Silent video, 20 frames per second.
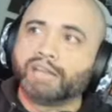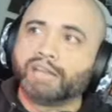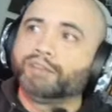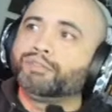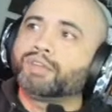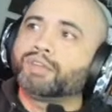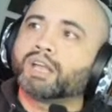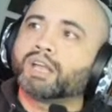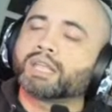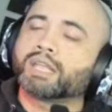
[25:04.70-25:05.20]
if
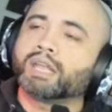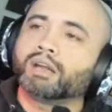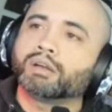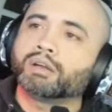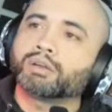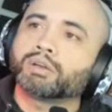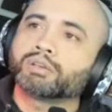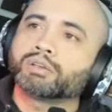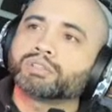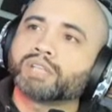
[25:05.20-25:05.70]
you've got
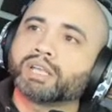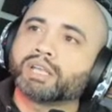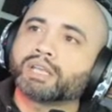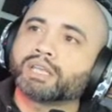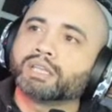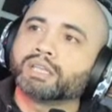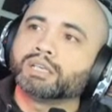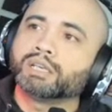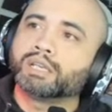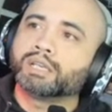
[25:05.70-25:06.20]
characters that
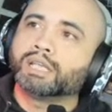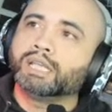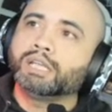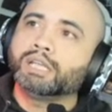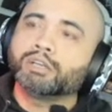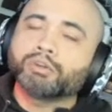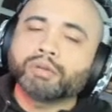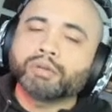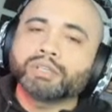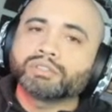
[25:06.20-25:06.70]
can
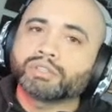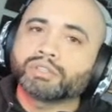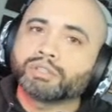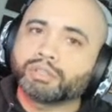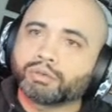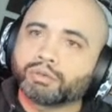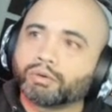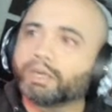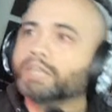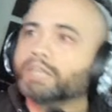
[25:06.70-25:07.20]
increase the
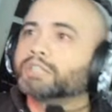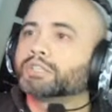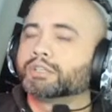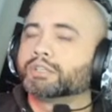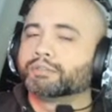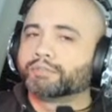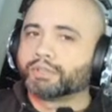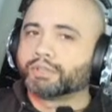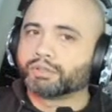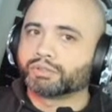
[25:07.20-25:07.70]
duration
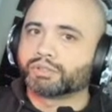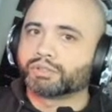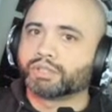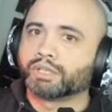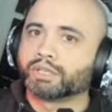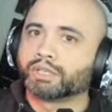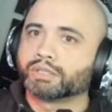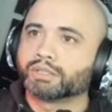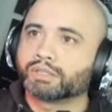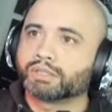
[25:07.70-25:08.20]
of those
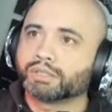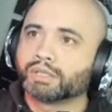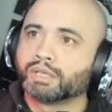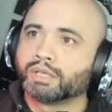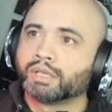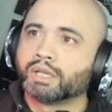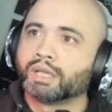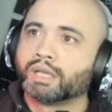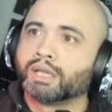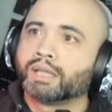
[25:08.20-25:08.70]
things,
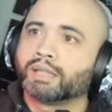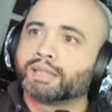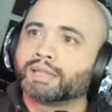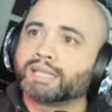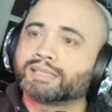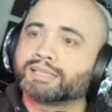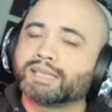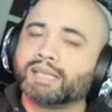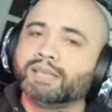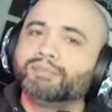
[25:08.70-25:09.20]

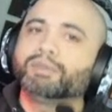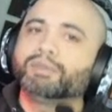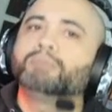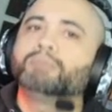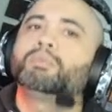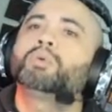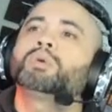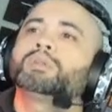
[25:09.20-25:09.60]
that's even more